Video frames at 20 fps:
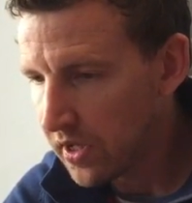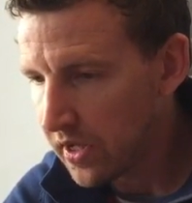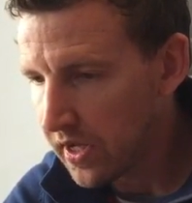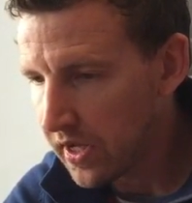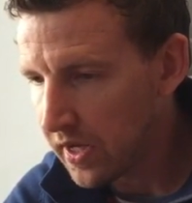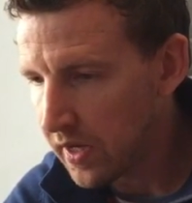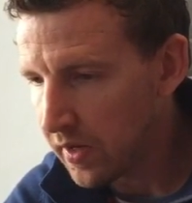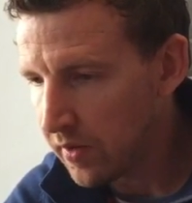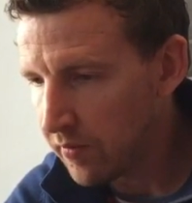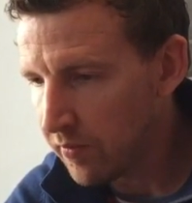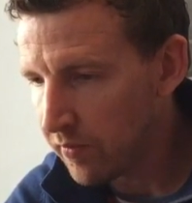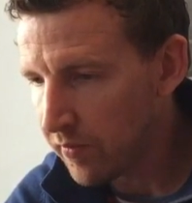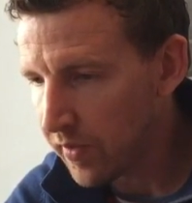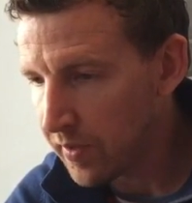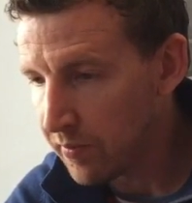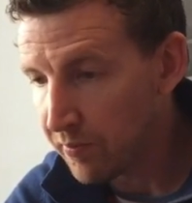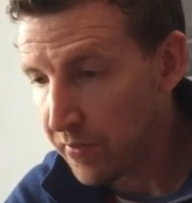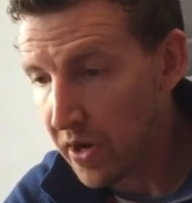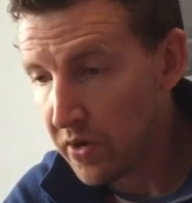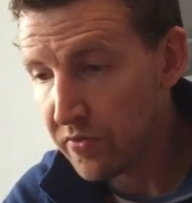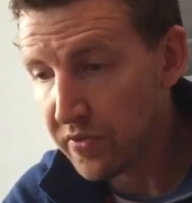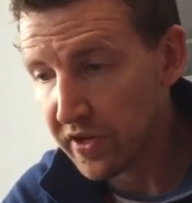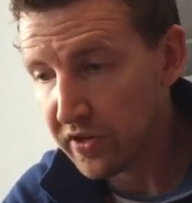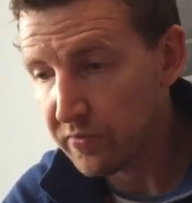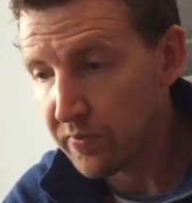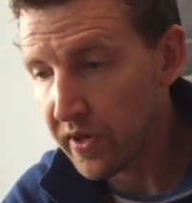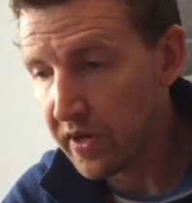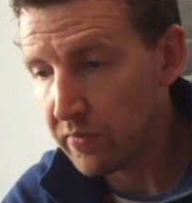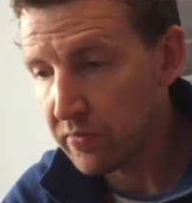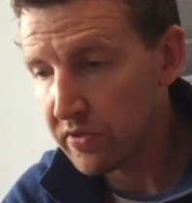um, in both
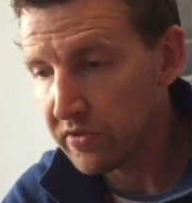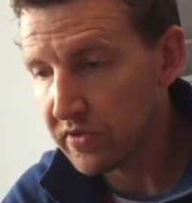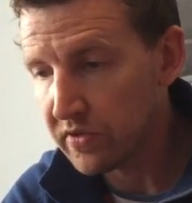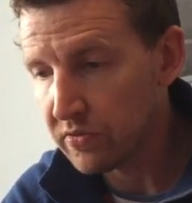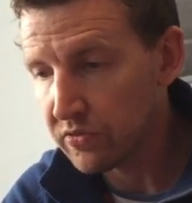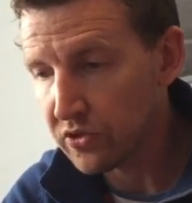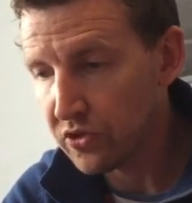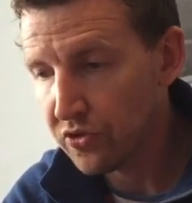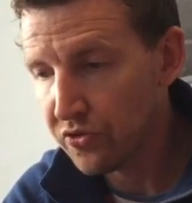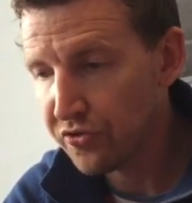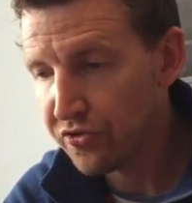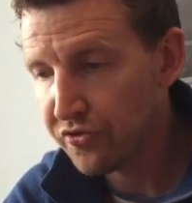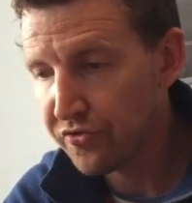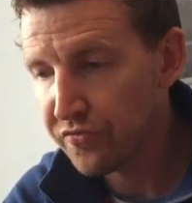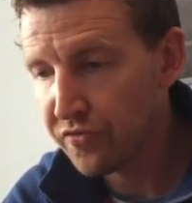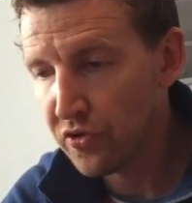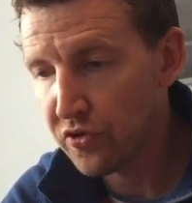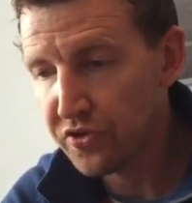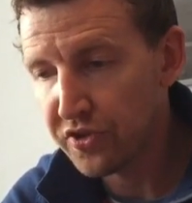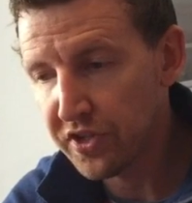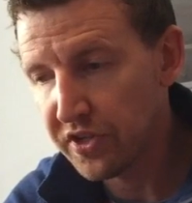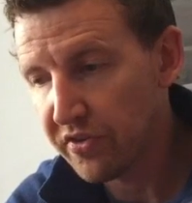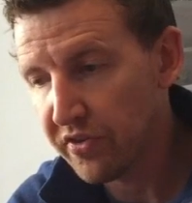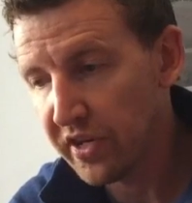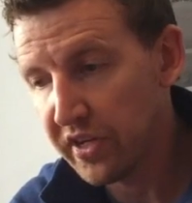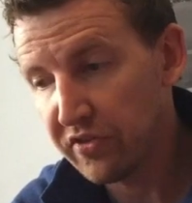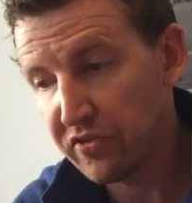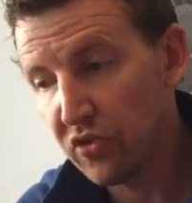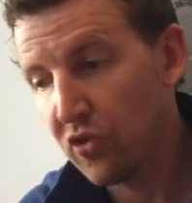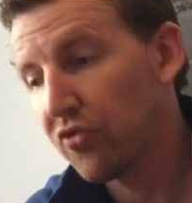experiments it was 140
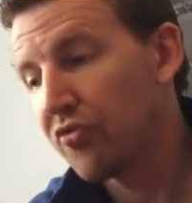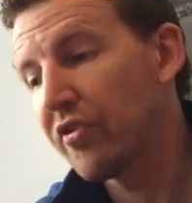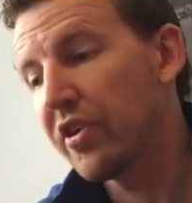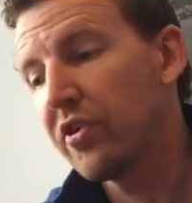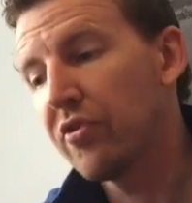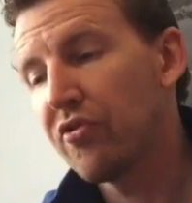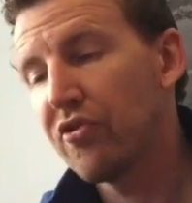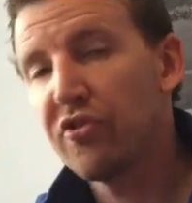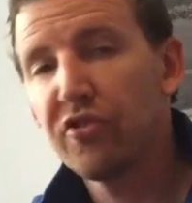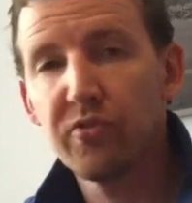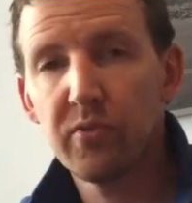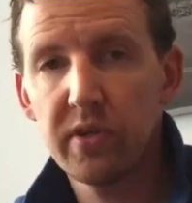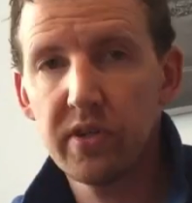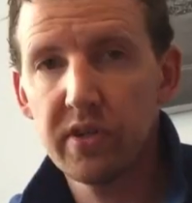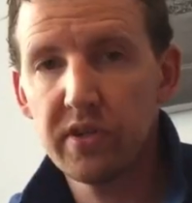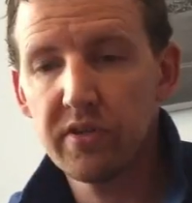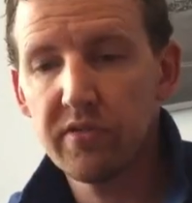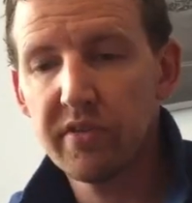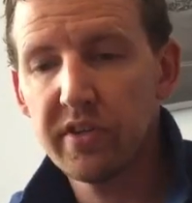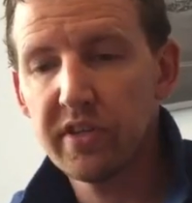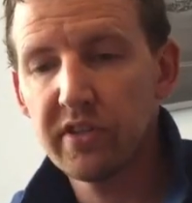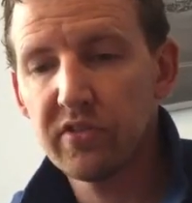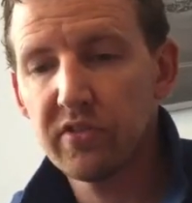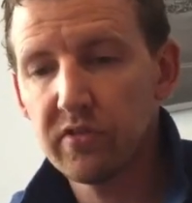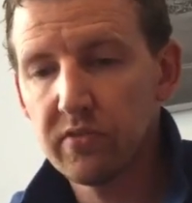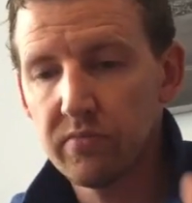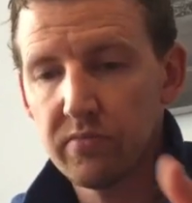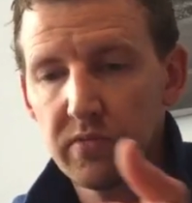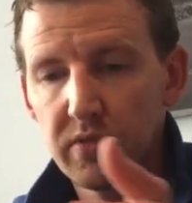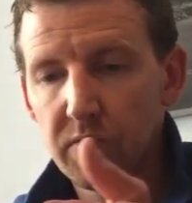degrees or 320
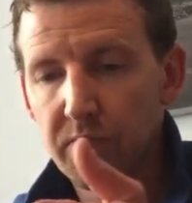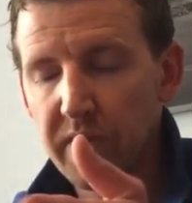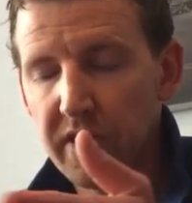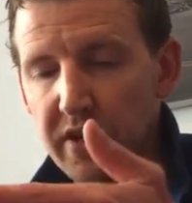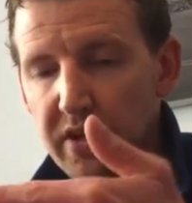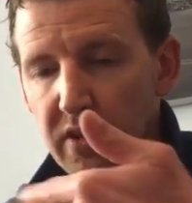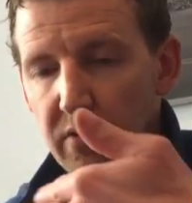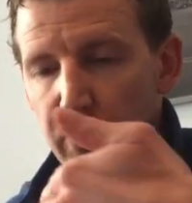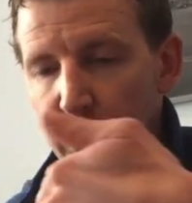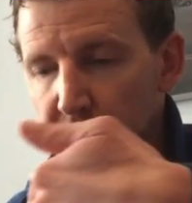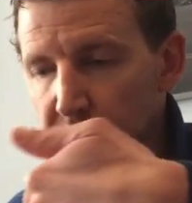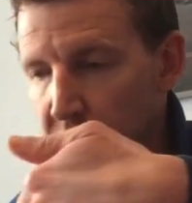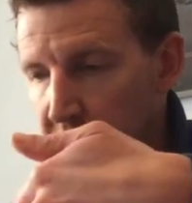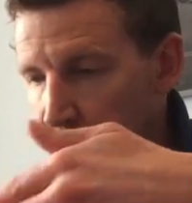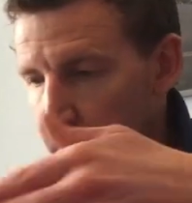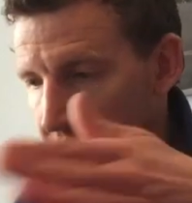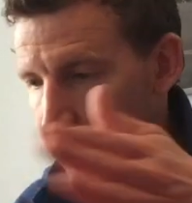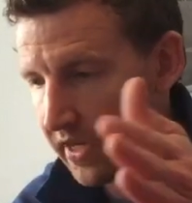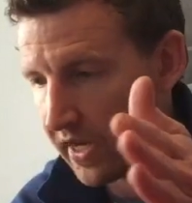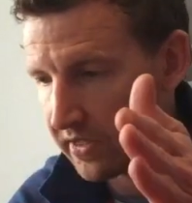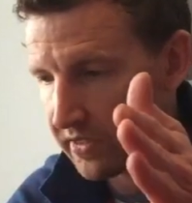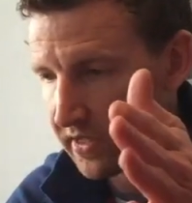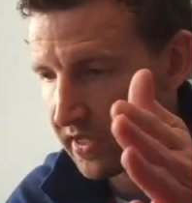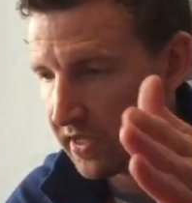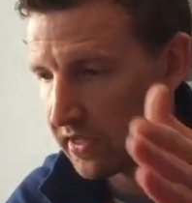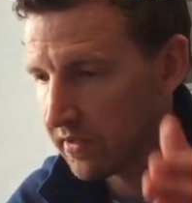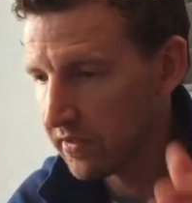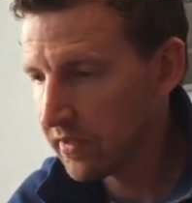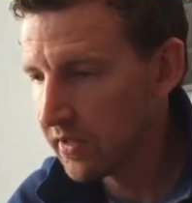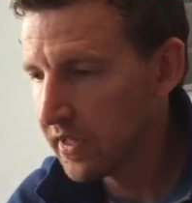degrees depending on which way you look at
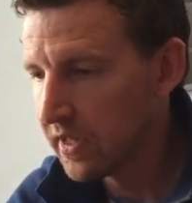it.